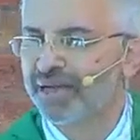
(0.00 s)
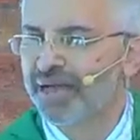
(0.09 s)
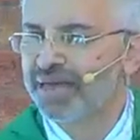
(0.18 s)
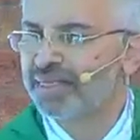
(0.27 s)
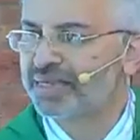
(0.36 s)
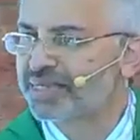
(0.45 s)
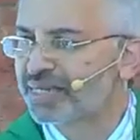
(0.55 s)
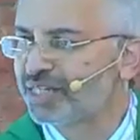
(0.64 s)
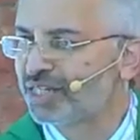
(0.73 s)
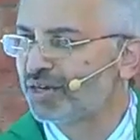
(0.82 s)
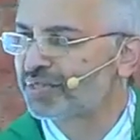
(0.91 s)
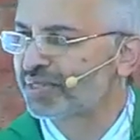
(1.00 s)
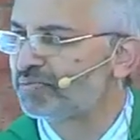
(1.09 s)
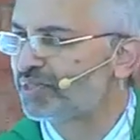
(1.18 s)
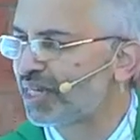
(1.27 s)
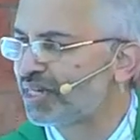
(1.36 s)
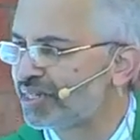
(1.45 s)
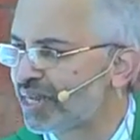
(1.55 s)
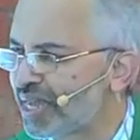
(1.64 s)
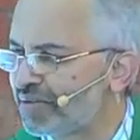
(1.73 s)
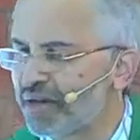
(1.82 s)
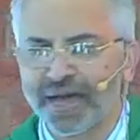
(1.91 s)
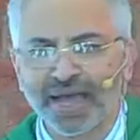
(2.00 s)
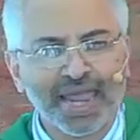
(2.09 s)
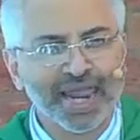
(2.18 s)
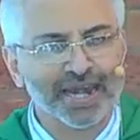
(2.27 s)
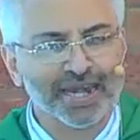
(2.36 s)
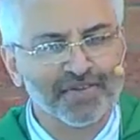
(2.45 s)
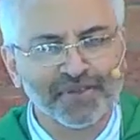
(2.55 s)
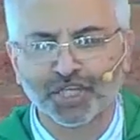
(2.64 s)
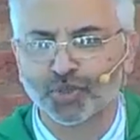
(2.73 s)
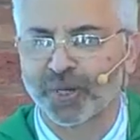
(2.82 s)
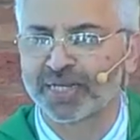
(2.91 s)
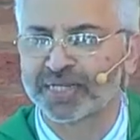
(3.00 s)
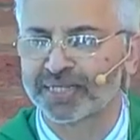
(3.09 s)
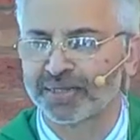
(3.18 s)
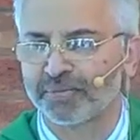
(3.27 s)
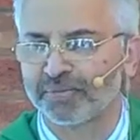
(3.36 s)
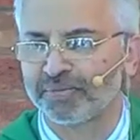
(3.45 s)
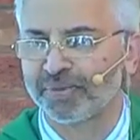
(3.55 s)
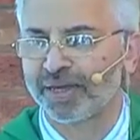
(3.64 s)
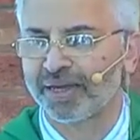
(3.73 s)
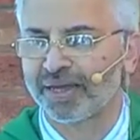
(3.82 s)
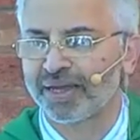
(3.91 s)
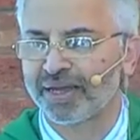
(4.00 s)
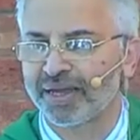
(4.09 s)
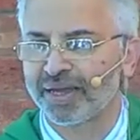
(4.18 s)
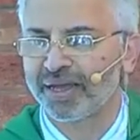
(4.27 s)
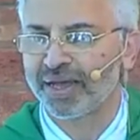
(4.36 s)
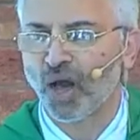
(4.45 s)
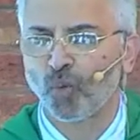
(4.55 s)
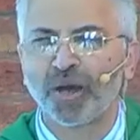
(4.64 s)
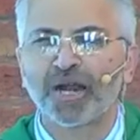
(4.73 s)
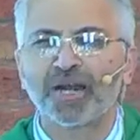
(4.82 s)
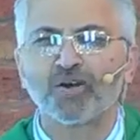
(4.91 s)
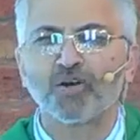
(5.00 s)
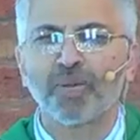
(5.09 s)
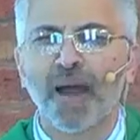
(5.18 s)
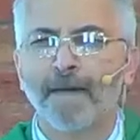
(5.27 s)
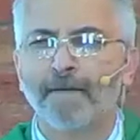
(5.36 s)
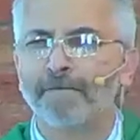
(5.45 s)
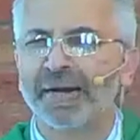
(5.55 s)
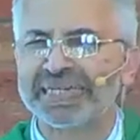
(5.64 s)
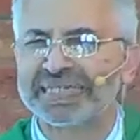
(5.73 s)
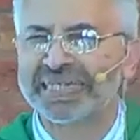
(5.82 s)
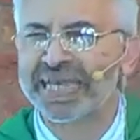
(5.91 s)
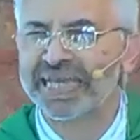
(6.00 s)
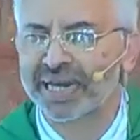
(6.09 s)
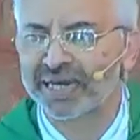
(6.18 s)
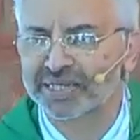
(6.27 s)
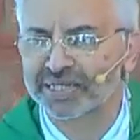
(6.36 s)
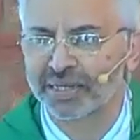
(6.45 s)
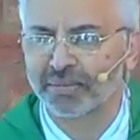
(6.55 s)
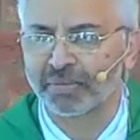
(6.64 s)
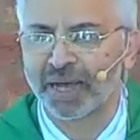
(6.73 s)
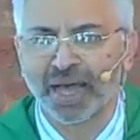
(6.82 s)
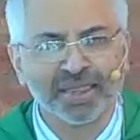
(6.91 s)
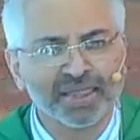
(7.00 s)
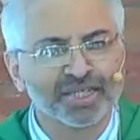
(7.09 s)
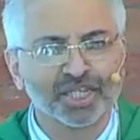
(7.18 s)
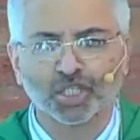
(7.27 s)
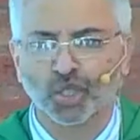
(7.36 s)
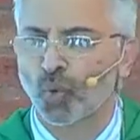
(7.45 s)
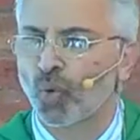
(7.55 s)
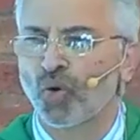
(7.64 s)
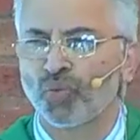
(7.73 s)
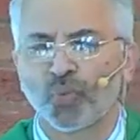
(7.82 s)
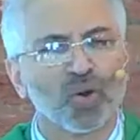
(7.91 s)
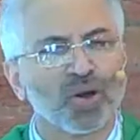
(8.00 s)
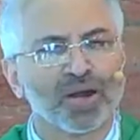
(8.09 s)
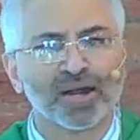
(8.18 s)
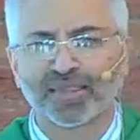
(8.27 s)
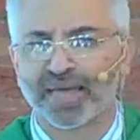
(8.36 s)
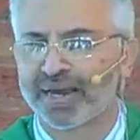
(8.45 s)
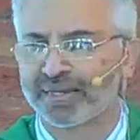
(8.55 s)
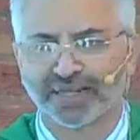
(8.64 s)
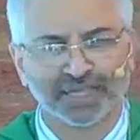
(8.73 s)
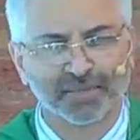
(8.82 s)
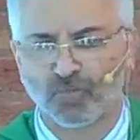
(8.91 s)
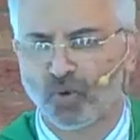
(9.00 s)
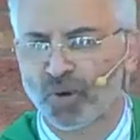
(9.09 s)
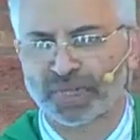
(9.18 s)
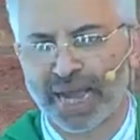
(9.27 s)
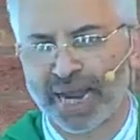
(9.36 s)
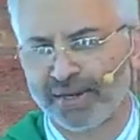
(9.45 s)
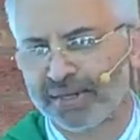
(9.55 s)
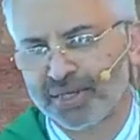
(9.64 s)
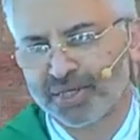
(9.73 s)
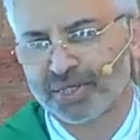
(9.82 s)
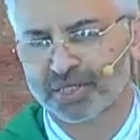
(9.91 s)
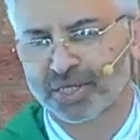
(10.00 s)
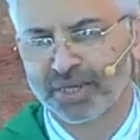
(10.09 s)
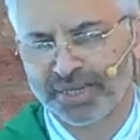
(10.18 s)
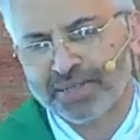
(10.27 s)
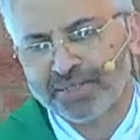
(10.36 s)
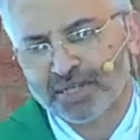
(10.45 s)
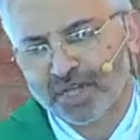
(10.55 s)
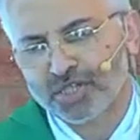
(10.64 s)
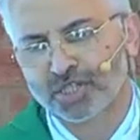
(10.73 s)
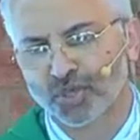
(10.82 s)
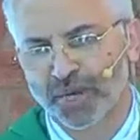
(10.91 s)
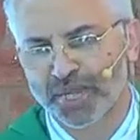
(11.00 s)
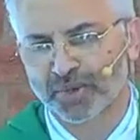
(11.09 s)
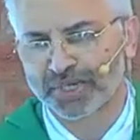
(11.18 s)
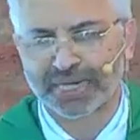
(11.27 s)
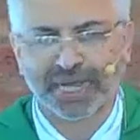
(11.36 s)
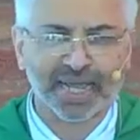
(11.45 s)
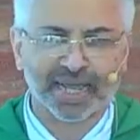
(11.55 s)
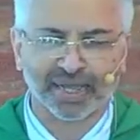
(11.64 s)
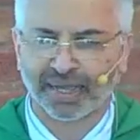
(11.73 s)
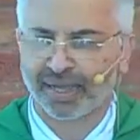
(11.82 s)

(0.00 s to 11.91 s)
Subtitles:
The city of subjective individualism. A world of materialism. This is the whole world. There is nothing more than this. You just enjoy your day.